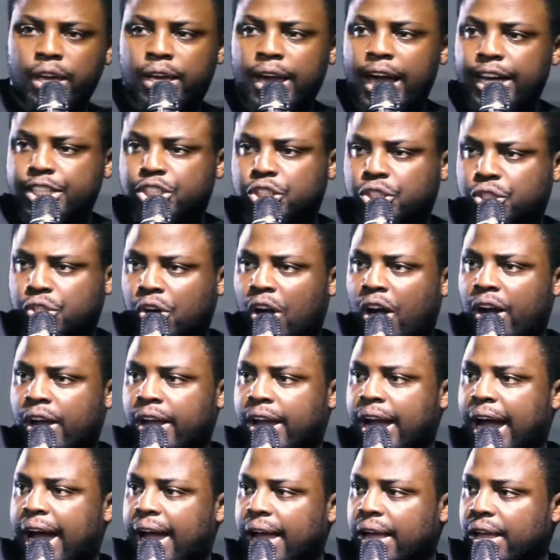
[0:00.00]
It gets
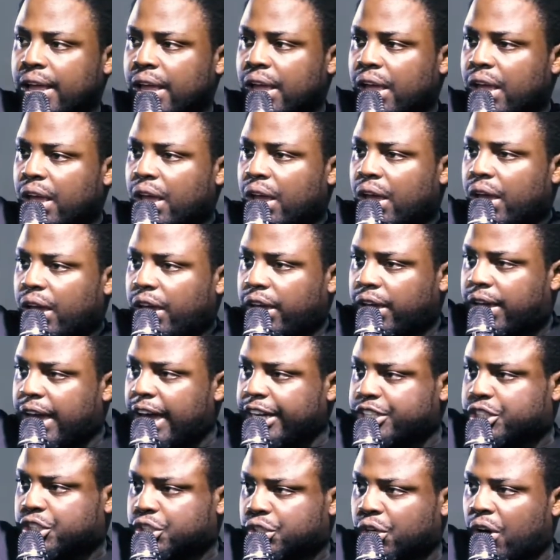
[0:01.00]
stronger. It
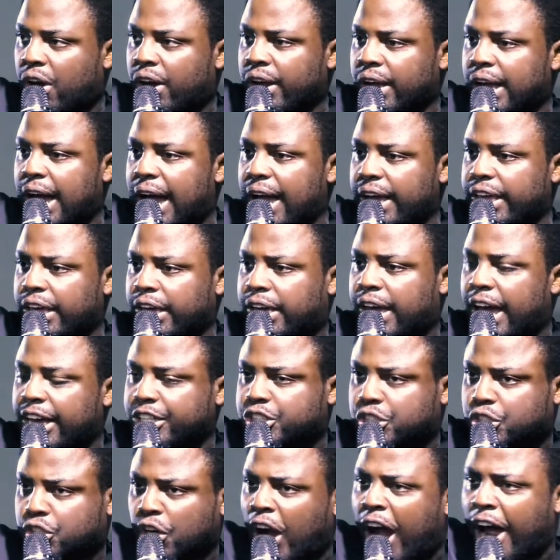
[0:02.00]
gets stronger. It
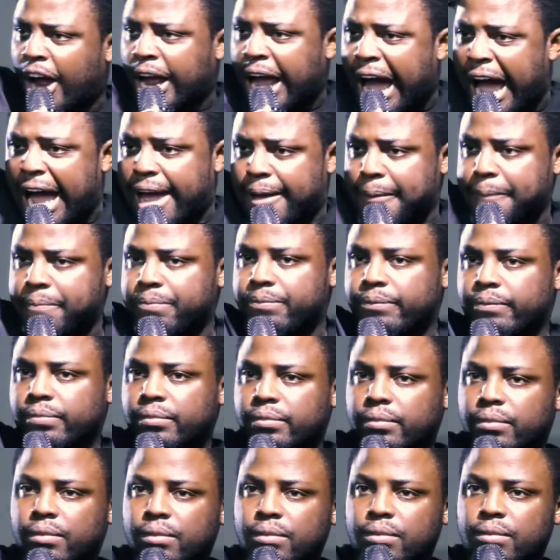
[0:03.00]
gets stronger.
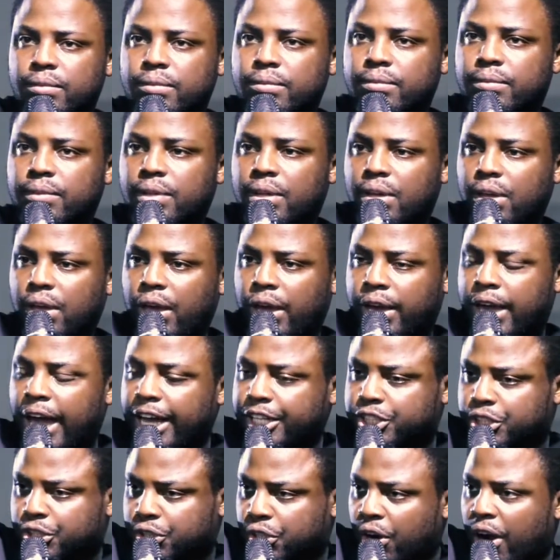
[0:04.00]
It
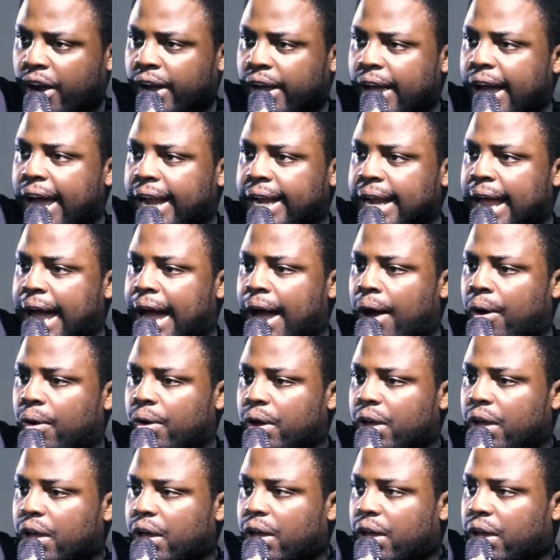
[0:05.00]
gets stronger
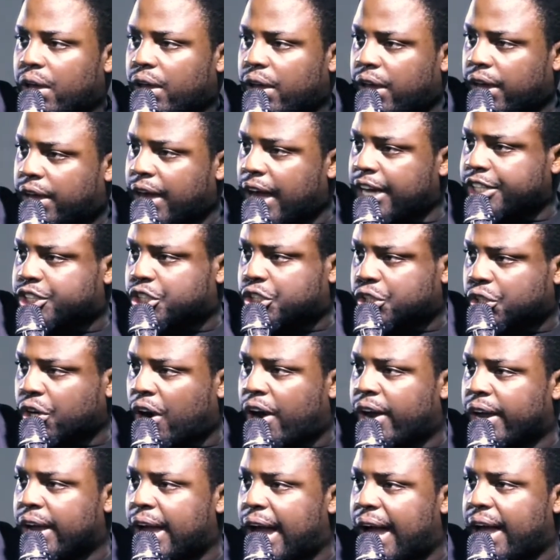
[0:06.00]
now. It gets
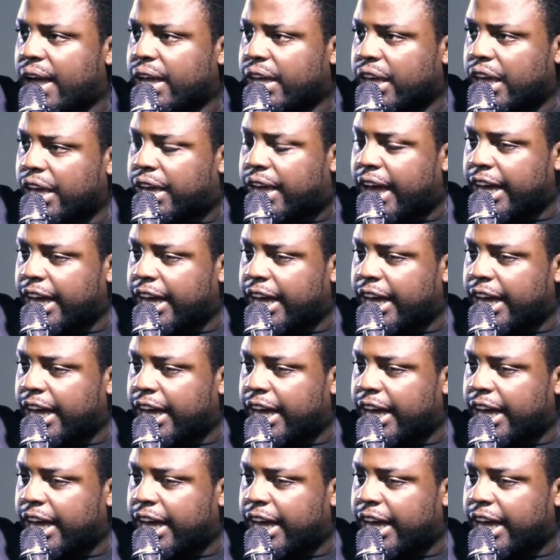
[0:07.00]
stronger. It